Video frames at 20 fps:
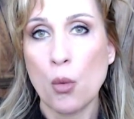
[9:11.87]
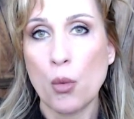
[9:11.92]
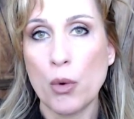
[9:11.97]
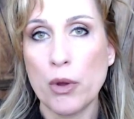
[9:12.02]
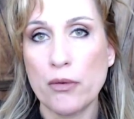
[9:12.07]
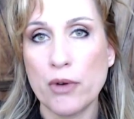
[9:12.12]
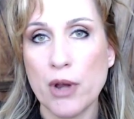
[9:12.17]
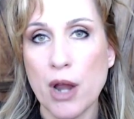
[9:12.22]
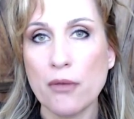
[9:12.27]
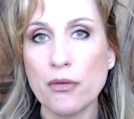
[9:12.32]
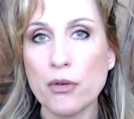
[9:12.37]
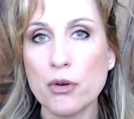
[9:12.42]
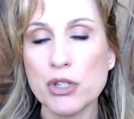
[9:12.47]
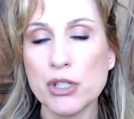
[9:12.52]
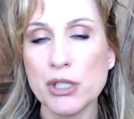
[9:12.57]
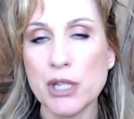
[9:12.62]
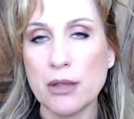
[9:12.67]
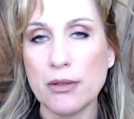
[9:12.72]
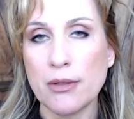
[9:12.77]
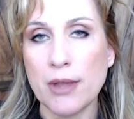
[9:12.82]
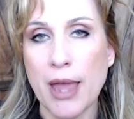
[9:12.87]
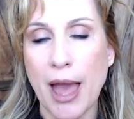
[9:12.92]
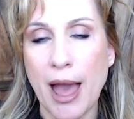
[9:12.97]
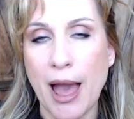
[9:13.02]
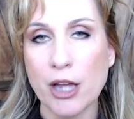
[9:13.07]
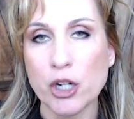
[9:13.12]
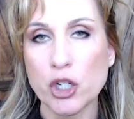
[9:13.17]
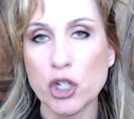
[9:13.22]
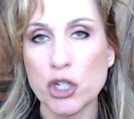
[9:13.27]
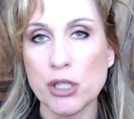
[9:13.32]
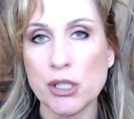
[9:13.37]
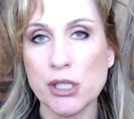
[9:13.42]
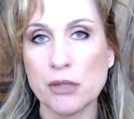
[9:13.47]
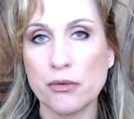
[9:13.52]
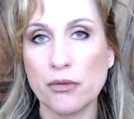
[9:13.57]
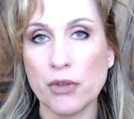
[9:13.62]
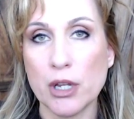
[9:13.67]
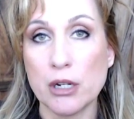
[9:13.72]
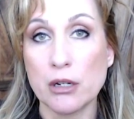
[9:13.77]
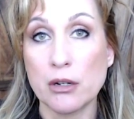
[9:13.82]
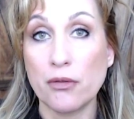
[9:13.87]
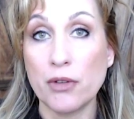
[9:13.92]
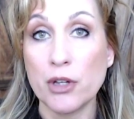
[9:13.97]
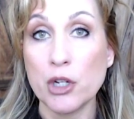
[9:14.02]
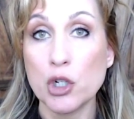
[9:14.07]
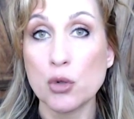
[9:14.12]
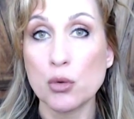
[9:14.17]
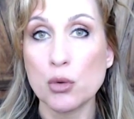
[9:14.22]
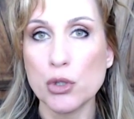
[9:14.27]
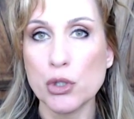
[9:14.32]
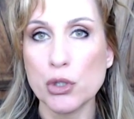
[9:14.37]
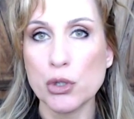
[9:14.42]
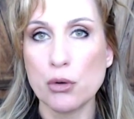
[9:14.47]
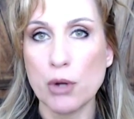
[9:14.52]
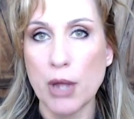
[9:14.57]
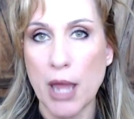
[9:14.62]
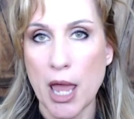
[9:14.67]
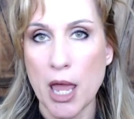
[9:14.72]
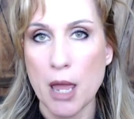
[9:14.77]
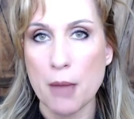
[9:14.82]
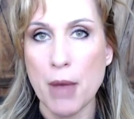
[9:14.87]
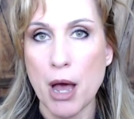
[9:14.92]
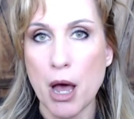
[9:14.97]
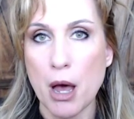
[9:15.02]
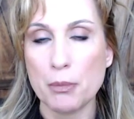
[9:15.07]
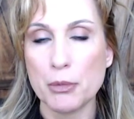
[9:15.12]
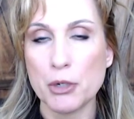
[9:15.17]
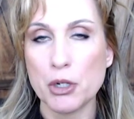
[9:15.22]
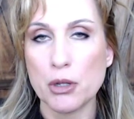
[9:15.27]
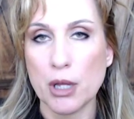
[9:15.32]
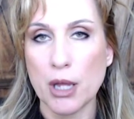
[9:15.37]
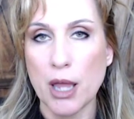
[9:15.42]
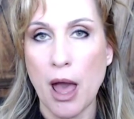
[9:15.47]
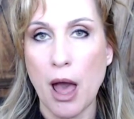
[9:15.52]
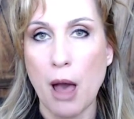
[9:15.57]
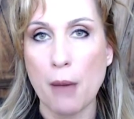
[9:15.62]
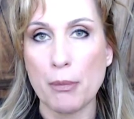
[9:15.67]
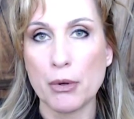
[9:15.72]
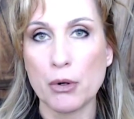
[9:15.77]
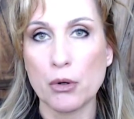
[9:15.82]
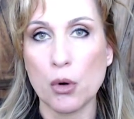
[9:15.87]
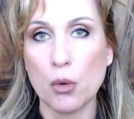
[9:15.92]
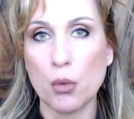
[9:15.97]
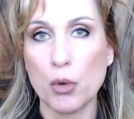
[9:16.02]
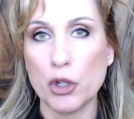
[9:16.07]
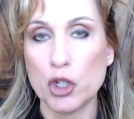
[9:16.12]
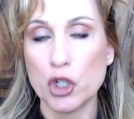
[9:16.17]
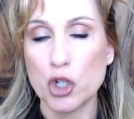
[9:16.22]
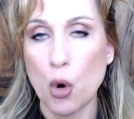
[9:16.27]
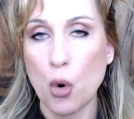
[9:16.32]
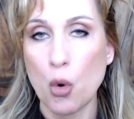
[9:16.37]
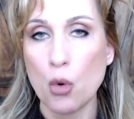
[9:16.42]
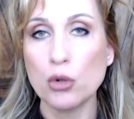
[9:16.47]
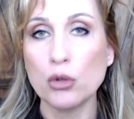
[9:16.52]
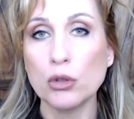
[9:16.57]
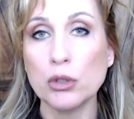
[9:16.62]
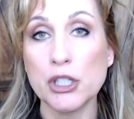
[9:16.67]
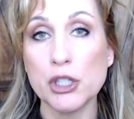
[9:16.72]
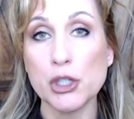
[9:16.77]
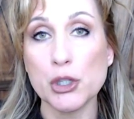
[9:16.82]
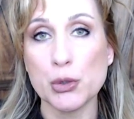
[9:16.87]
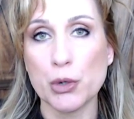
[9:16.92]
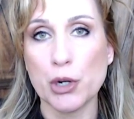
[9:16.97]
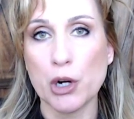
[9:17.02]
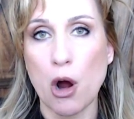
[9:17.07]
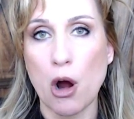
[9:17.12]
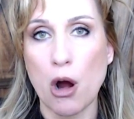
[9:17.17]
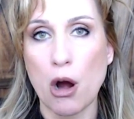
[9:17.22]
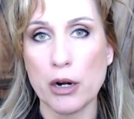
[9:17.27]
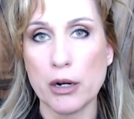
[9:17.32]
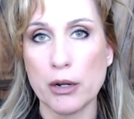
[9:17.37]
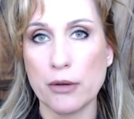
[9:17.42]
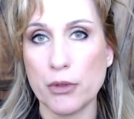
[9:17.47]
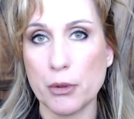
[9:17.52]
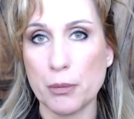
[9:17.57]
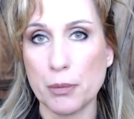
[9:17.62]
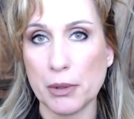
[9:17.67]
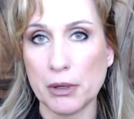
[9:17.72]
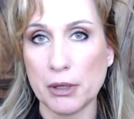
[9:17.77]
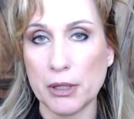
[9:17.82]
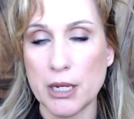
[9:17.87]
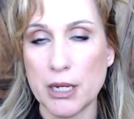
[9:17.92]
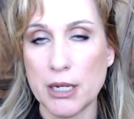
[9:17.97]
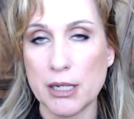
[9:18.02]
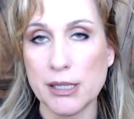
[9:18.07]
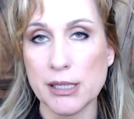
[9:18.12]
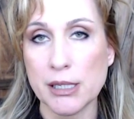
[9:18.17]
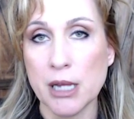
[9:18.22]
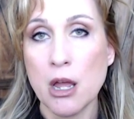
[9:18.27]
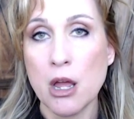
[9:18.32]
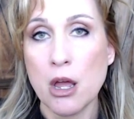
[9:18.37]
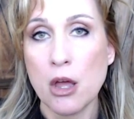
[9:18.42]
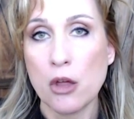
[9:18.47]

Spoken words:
We've never seen the actions of individuals who came up to the Capitol with total disregard of the police,